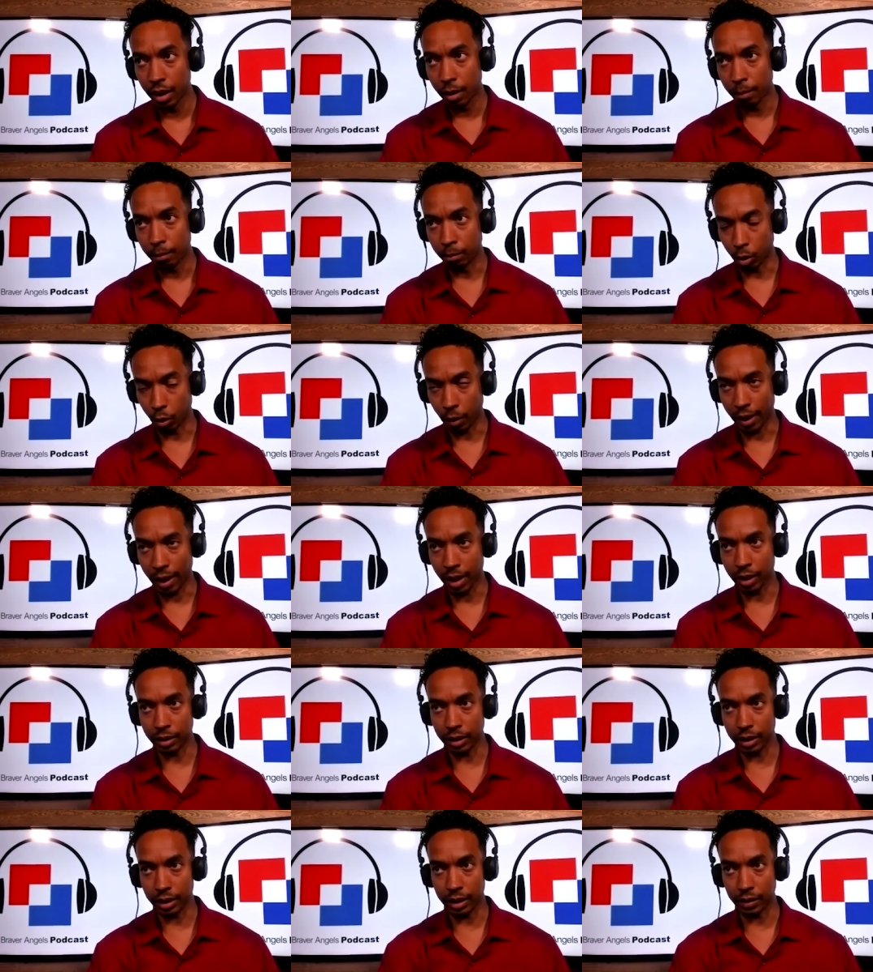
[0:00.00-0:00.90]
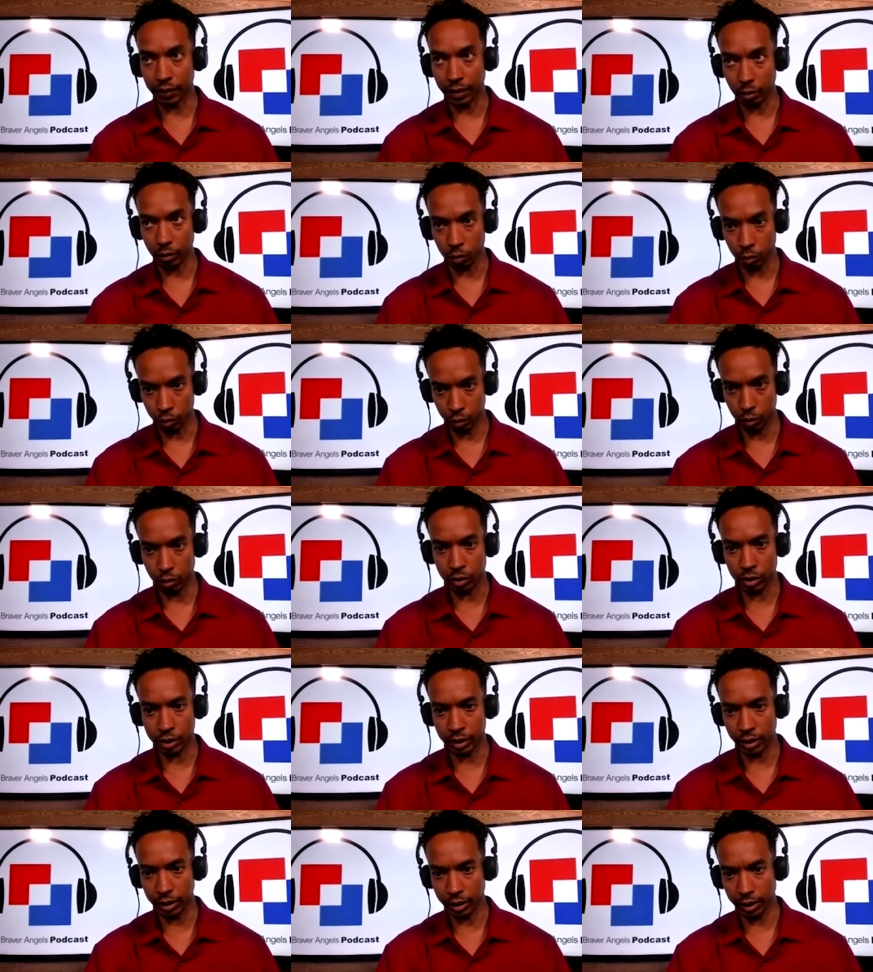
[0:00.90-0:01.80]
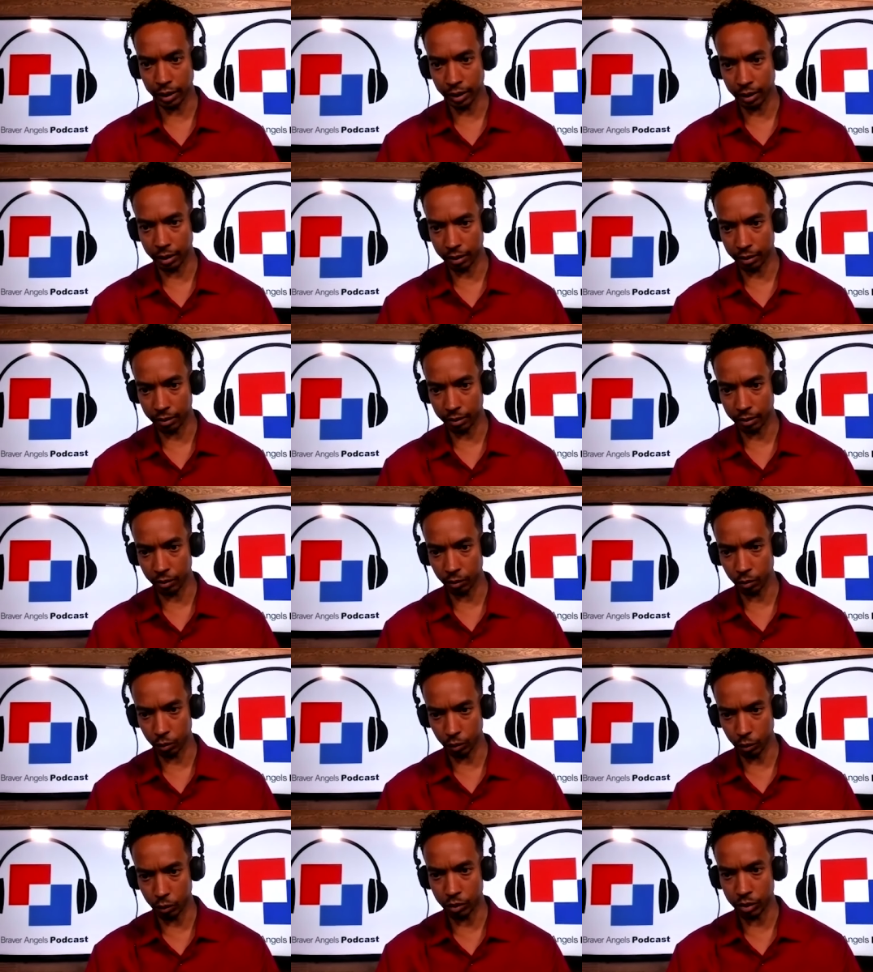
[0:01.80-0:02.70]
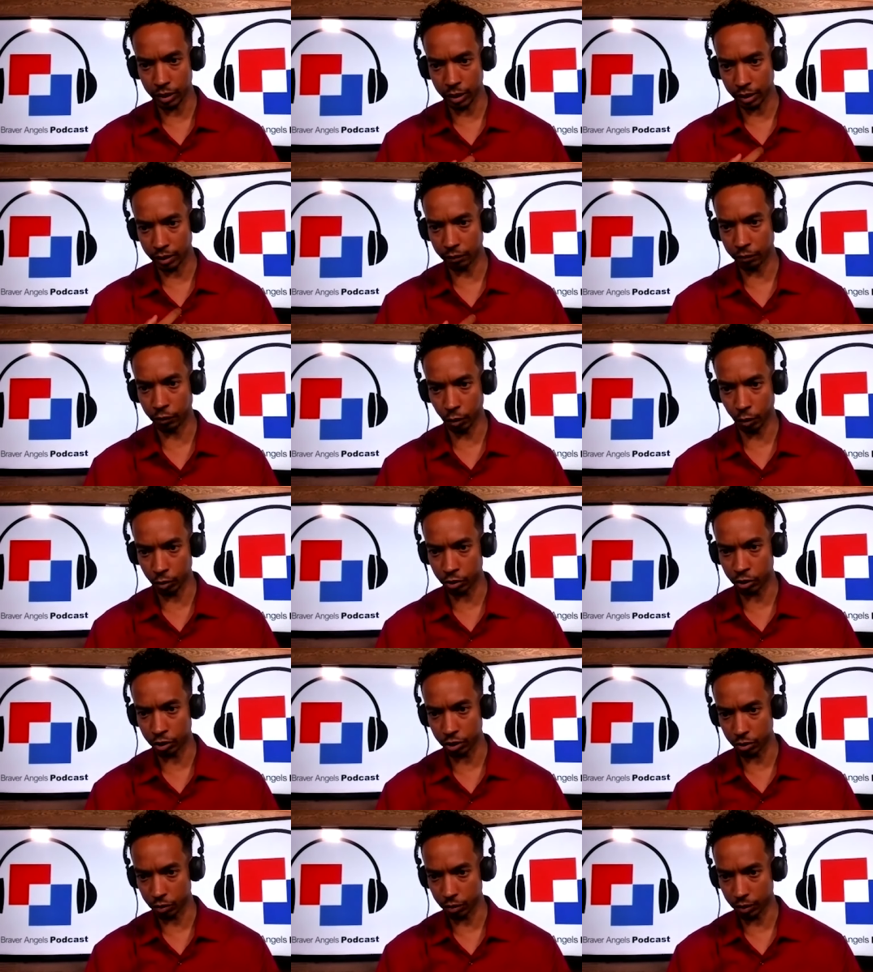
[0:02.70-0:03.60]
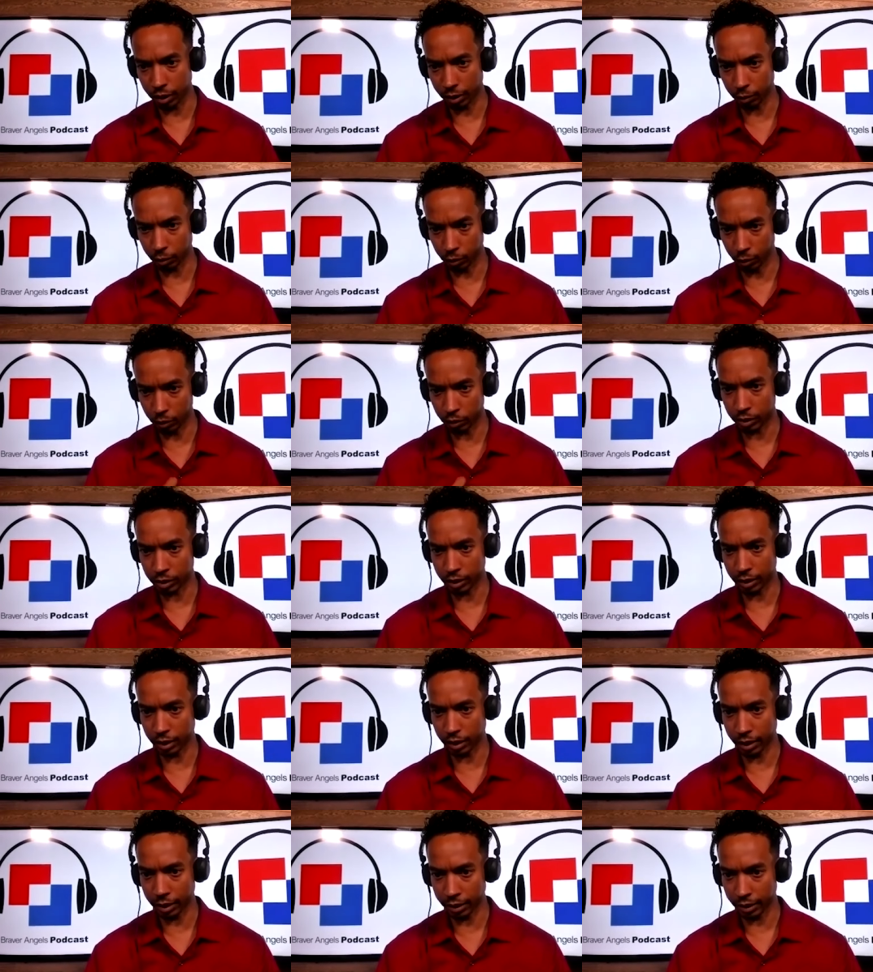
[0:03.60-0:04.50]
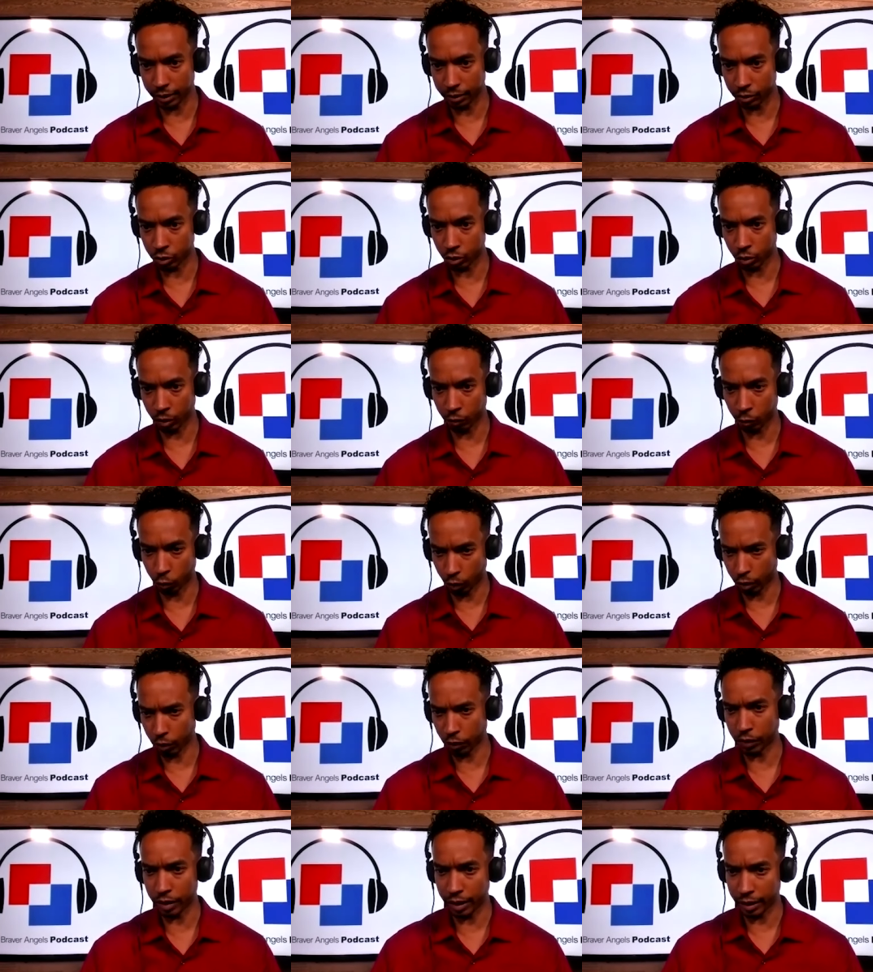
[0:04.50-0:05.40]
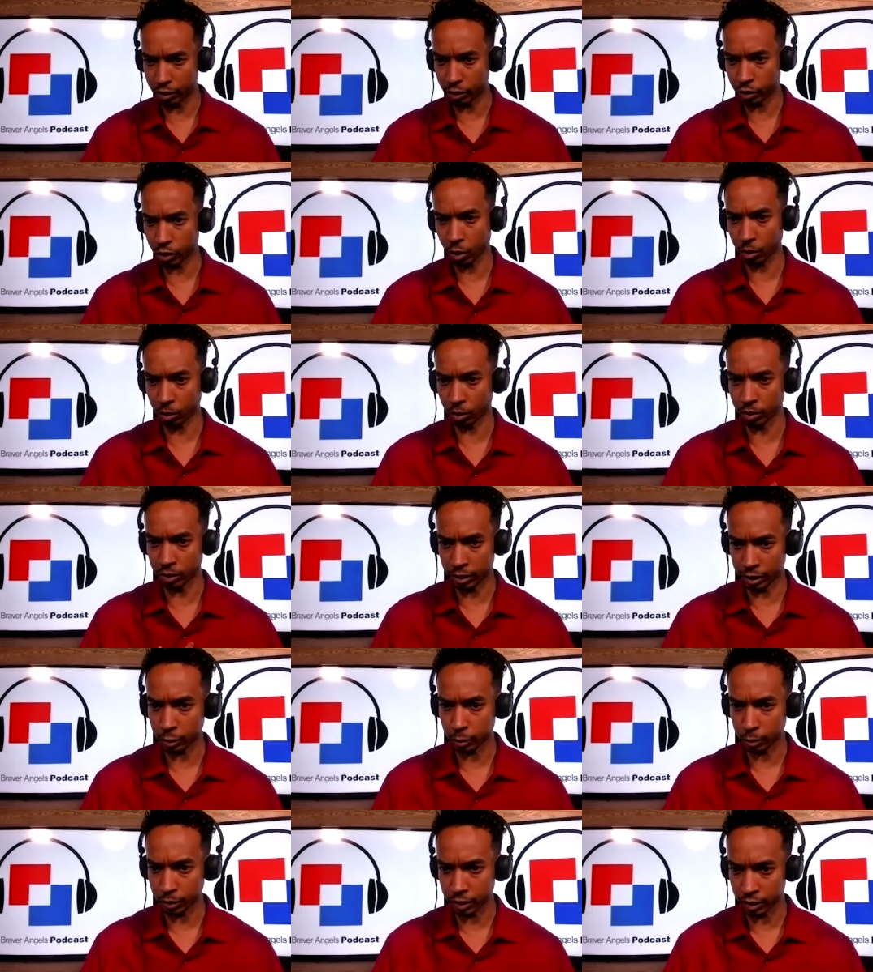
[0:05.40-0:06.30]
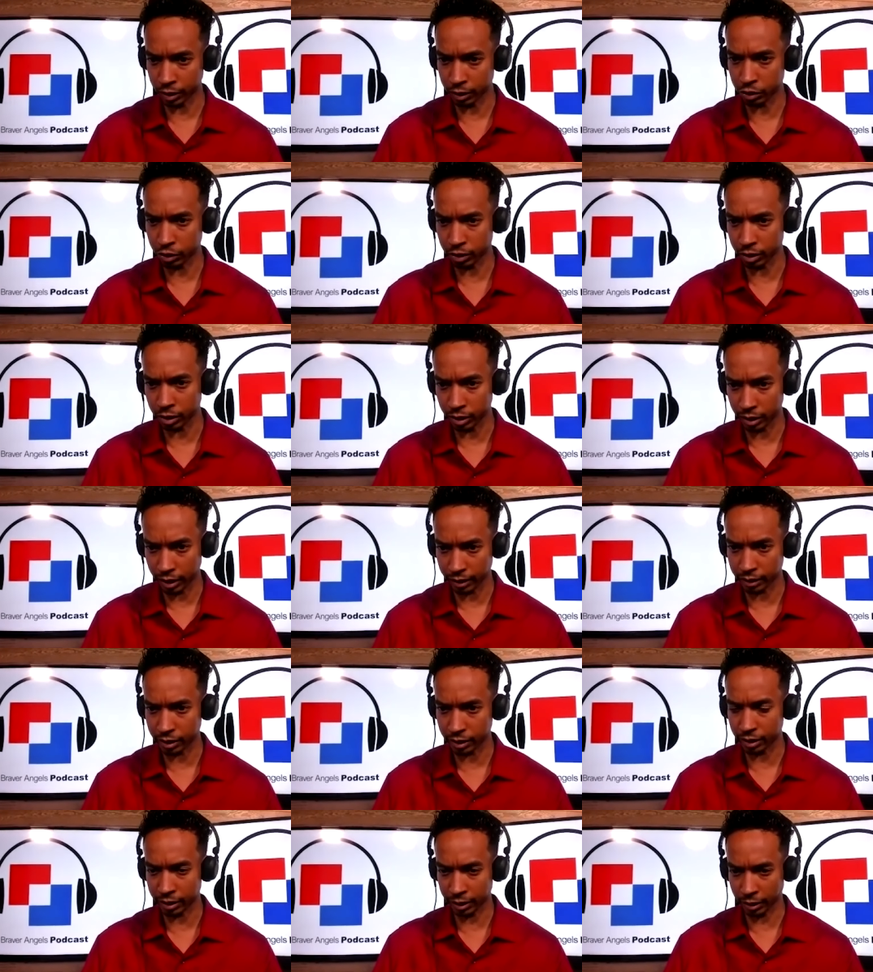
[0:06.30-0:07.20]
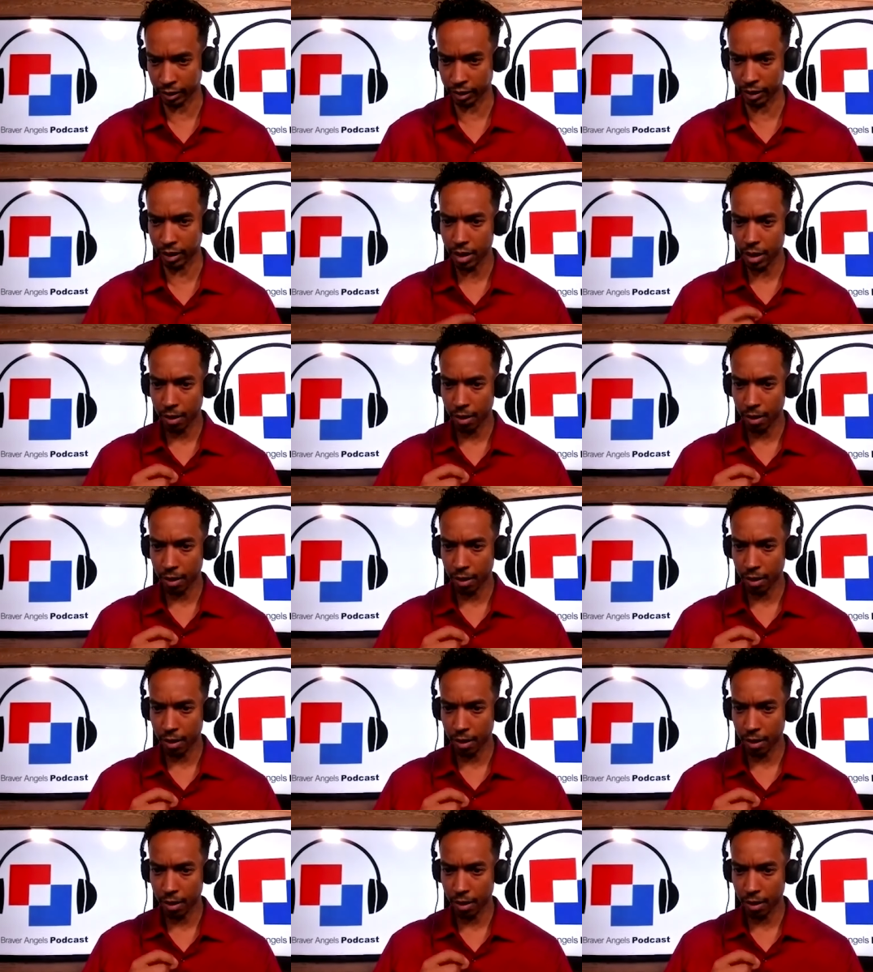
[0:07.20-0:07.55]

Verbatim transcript: morality that roots it in roots it in virtue that roots it in sort of what are the internal dispositions necessary